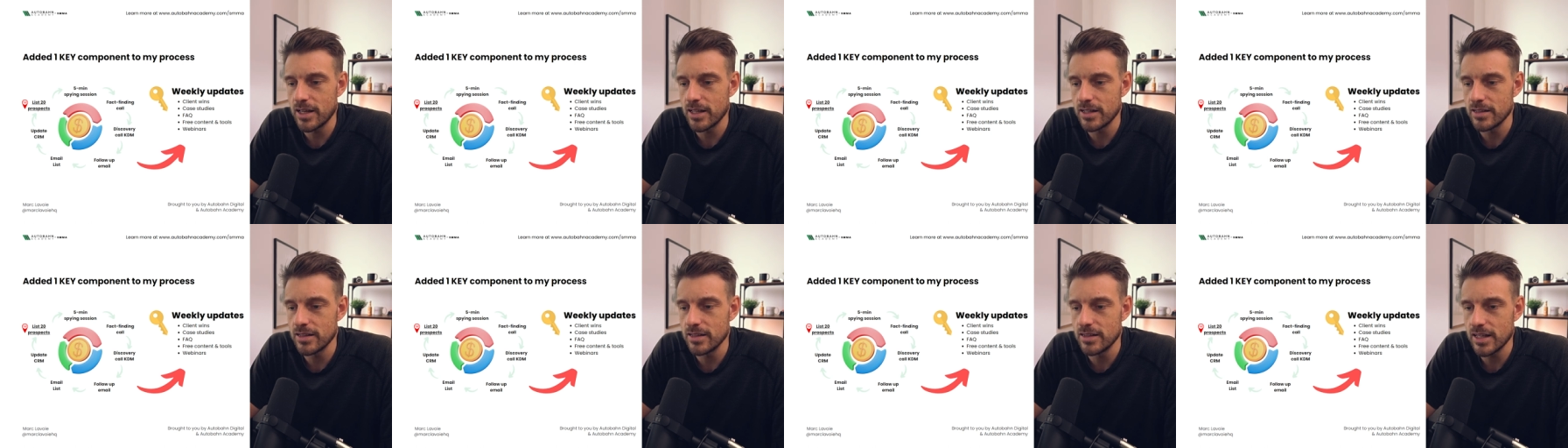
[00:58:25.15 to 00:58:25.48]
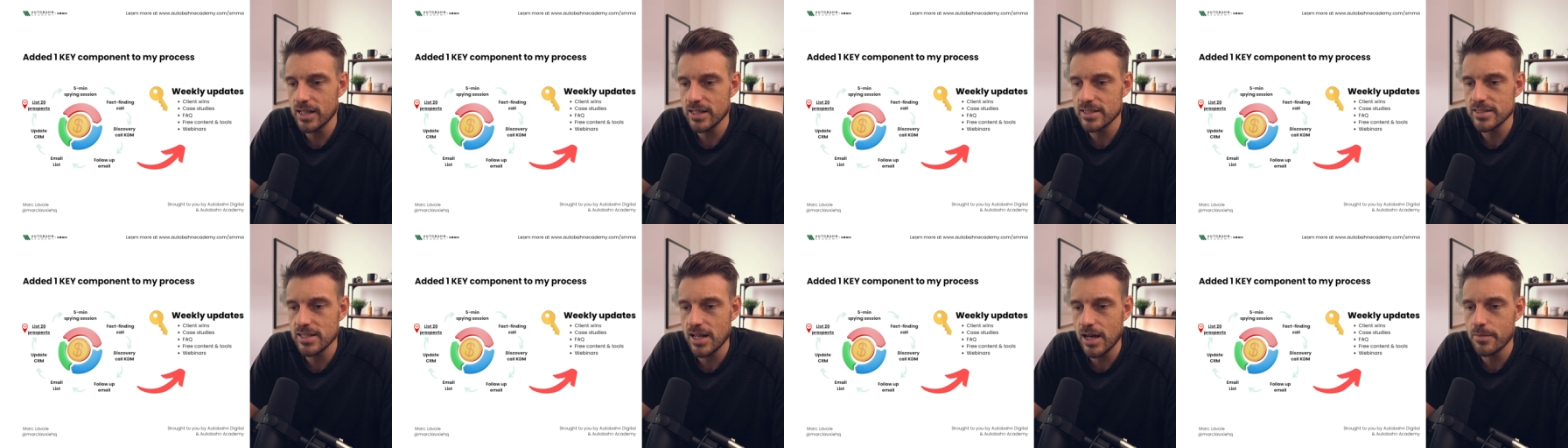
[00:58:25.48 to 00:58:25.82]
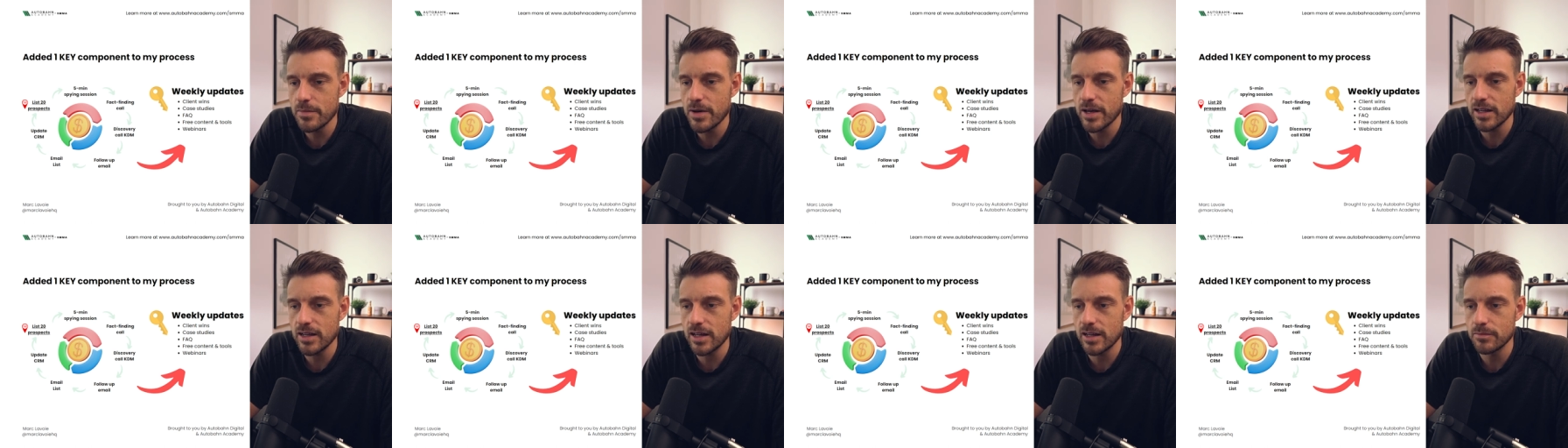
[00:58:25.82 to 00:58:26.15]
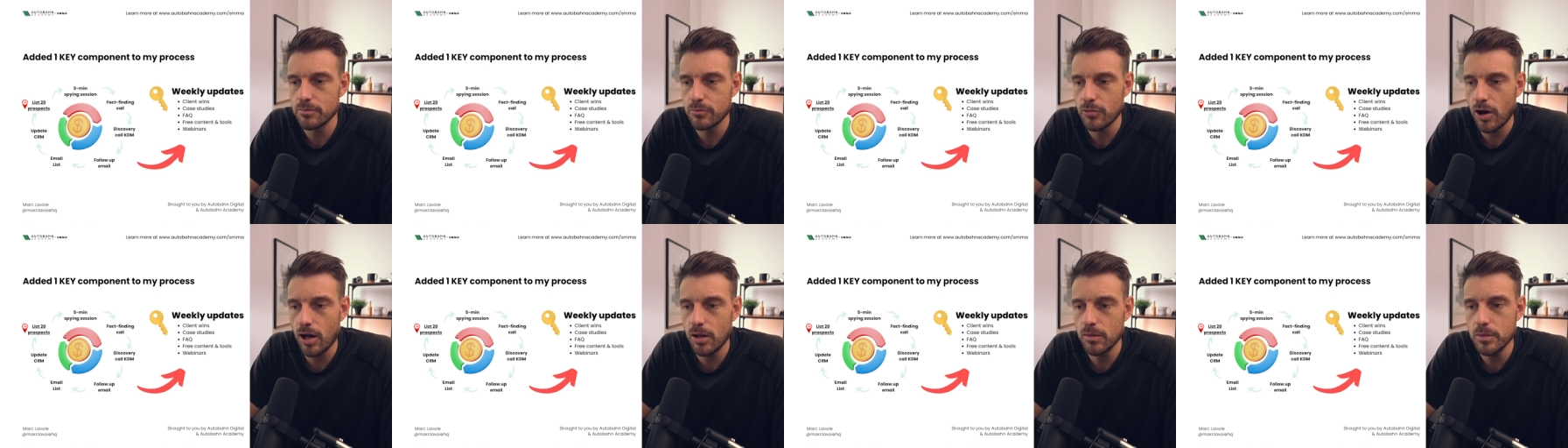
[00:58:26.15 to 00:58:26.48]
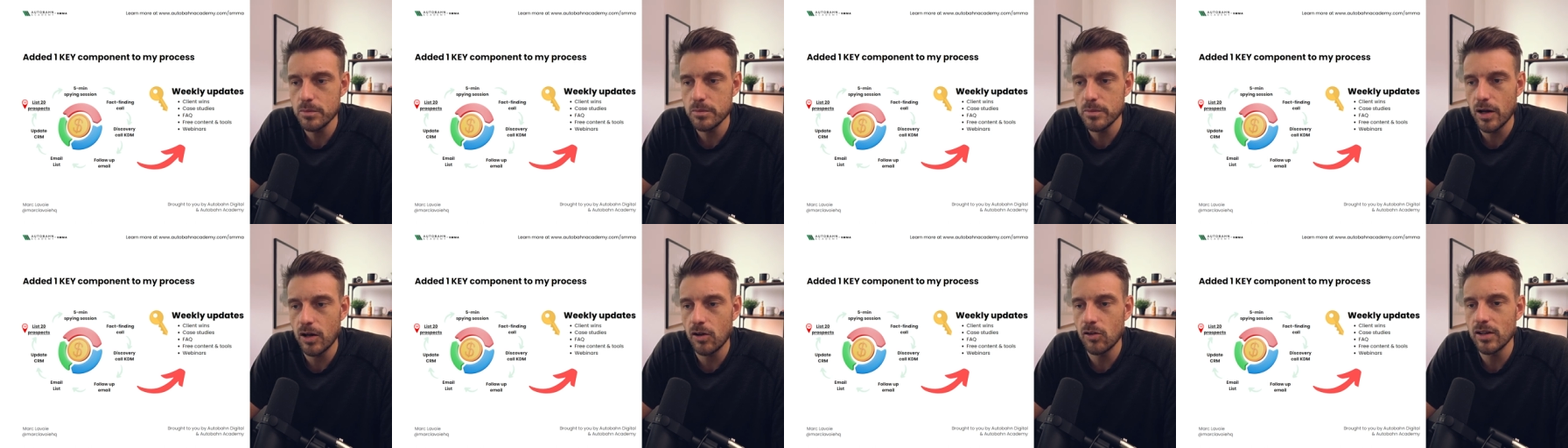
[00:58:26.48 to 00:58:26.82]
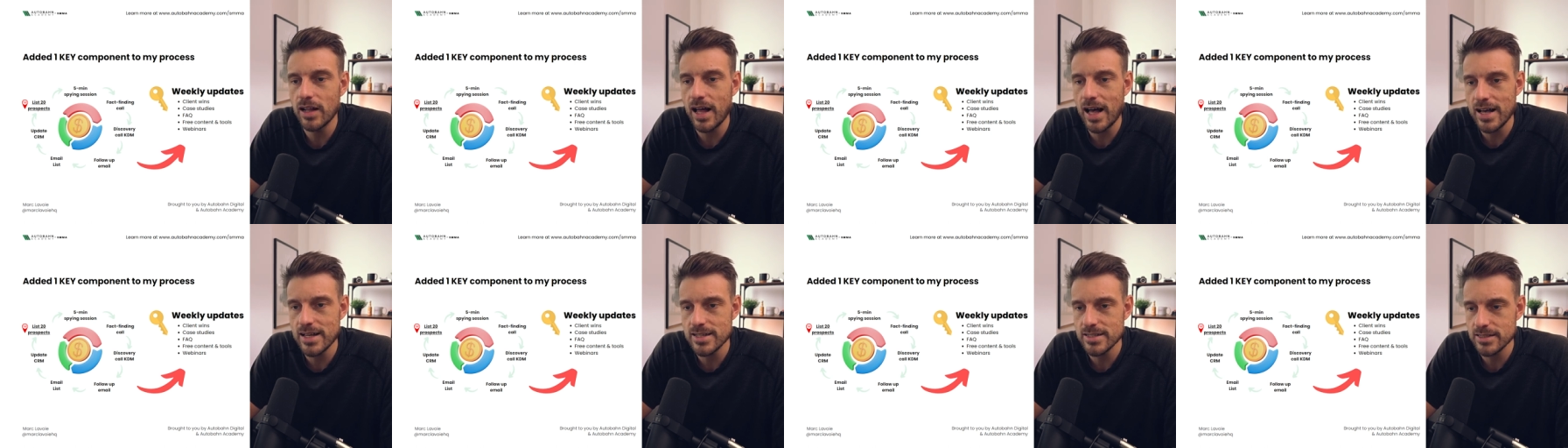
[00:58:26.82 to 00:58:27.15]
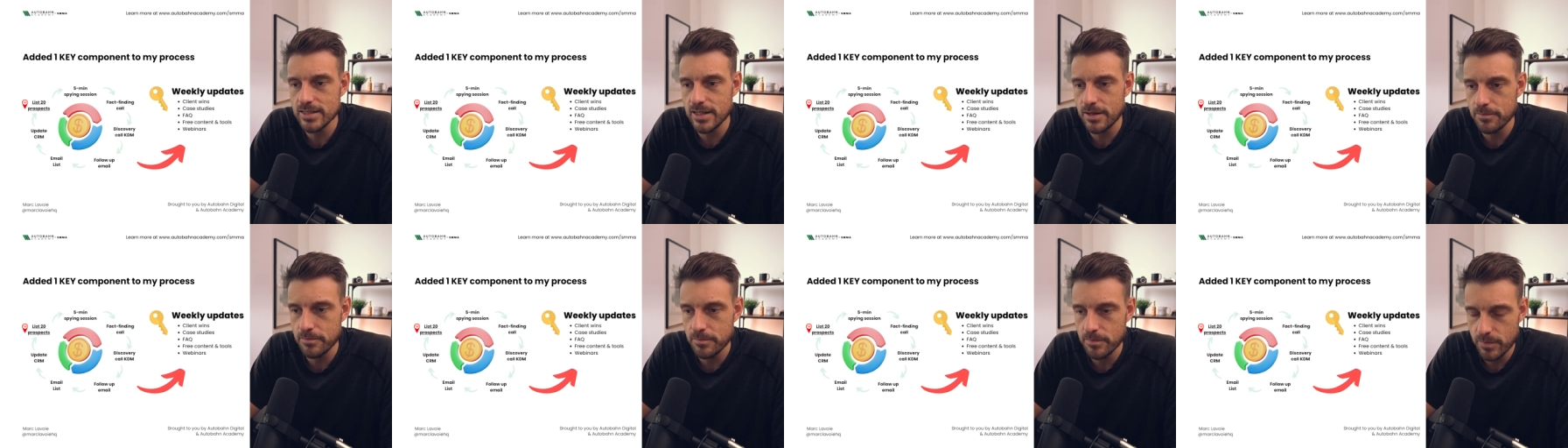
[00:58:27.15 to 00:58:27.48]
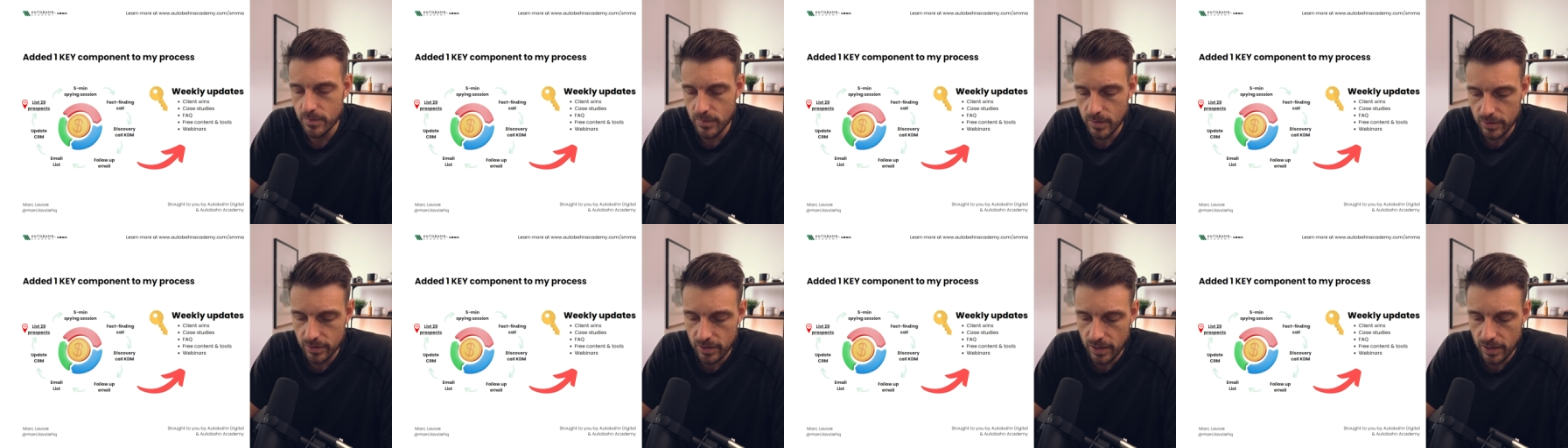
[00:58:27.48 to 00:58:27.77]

And next time I got a problem, I'll ask them.